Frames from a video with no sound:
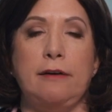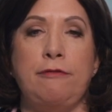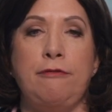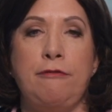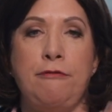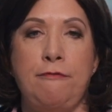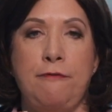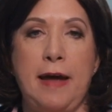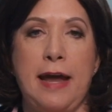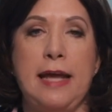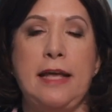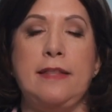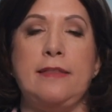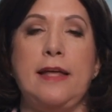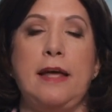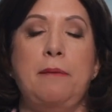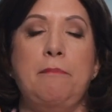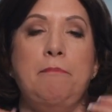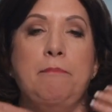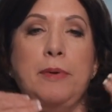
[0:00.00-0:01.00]
of
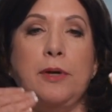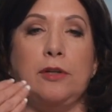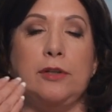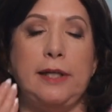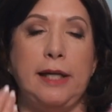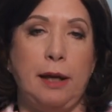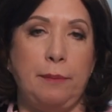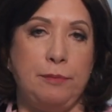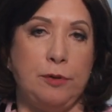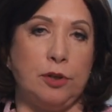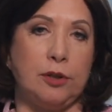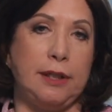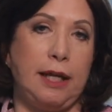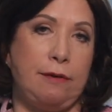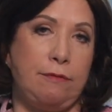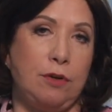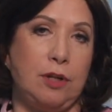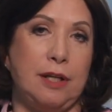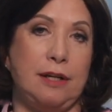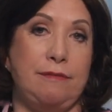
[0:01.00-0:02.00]
faith and building up your
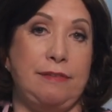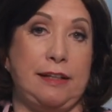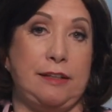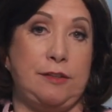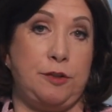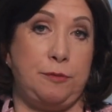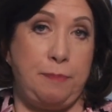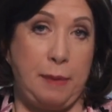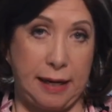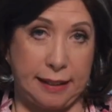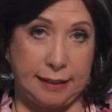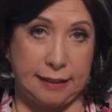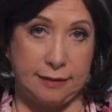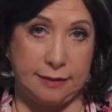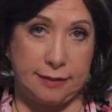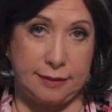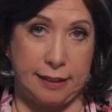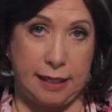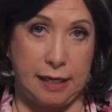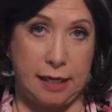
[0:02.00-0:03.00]
level of
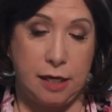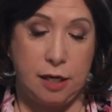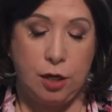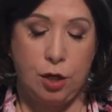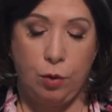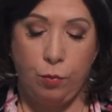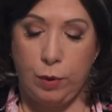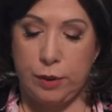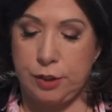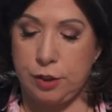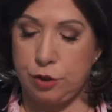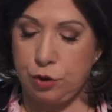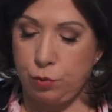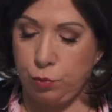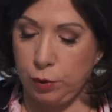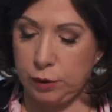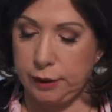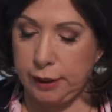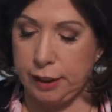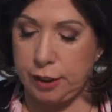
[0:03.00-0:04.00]
expectancy, which is
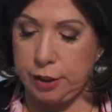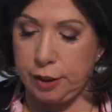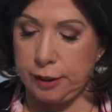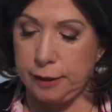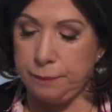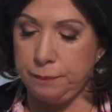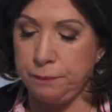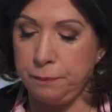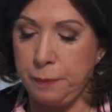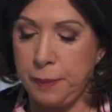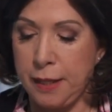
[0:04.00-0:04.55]
really good.